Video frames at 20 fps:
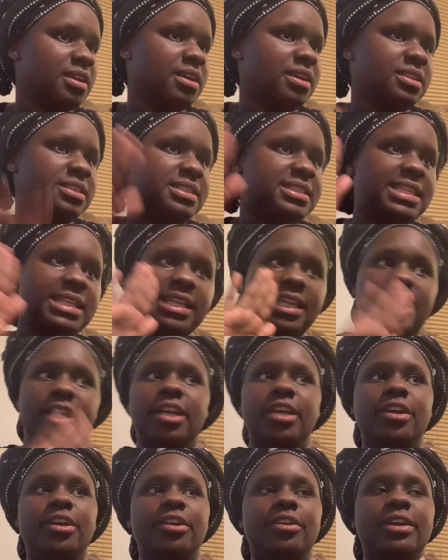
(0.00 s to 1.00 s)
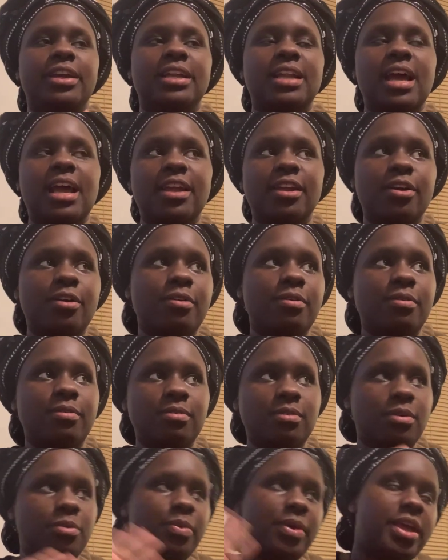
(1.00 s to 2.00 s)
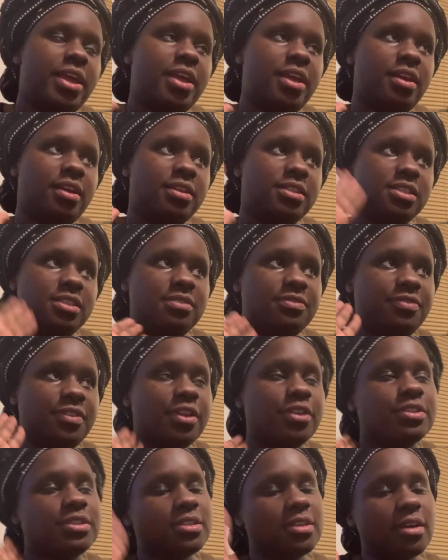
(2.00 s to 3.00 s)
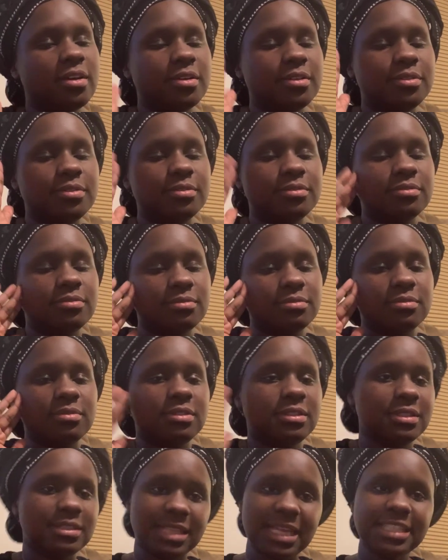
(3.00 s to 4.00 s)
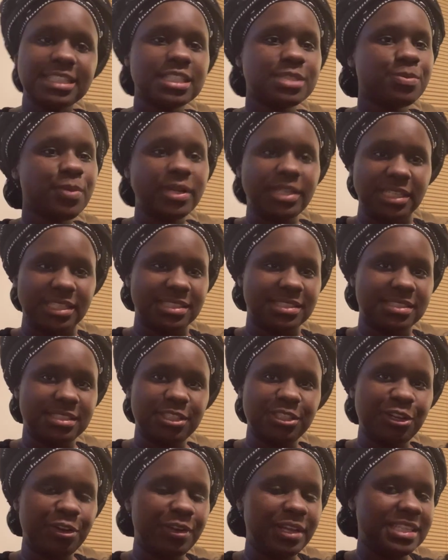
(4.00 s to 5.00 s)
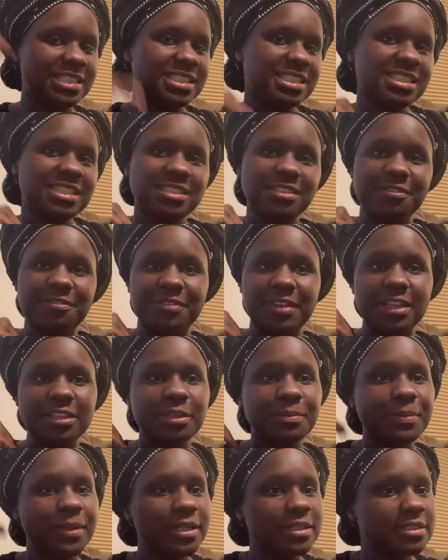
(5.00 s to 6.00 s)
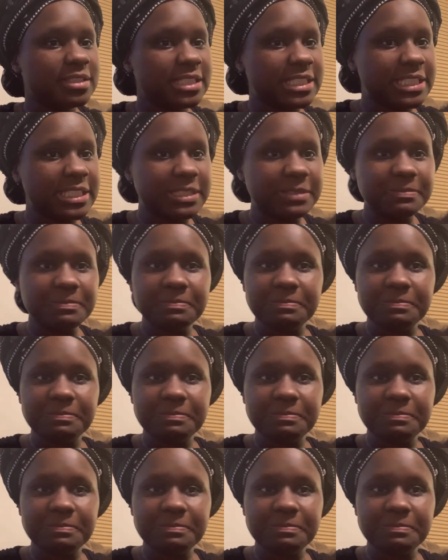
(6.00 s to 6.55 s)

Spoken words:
sit here and I go away and just so they just want us, you know. It's just developmentally